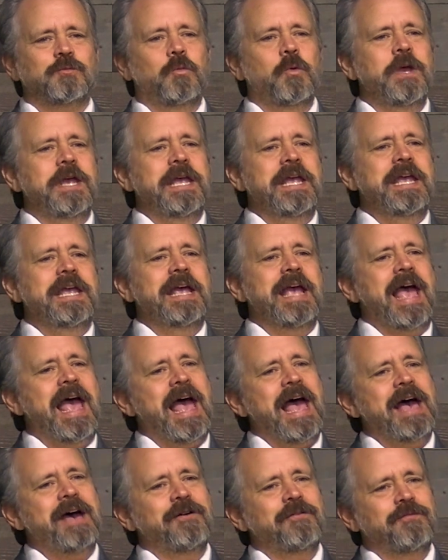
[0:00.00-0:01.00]
we
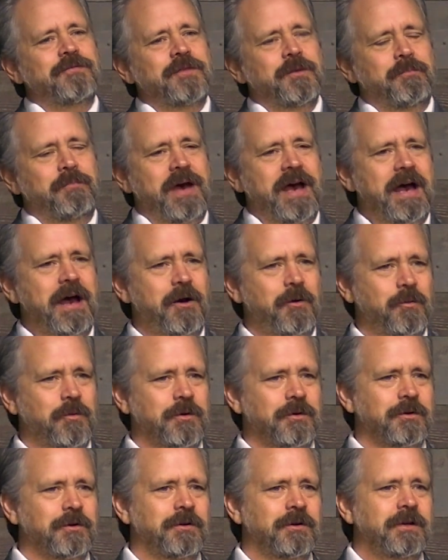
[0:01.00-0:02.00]
have the
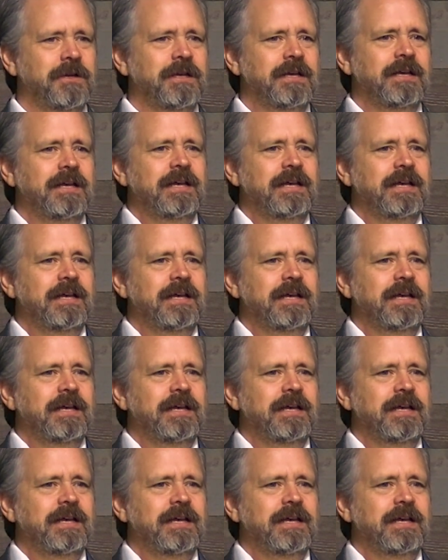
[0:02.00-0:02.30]
power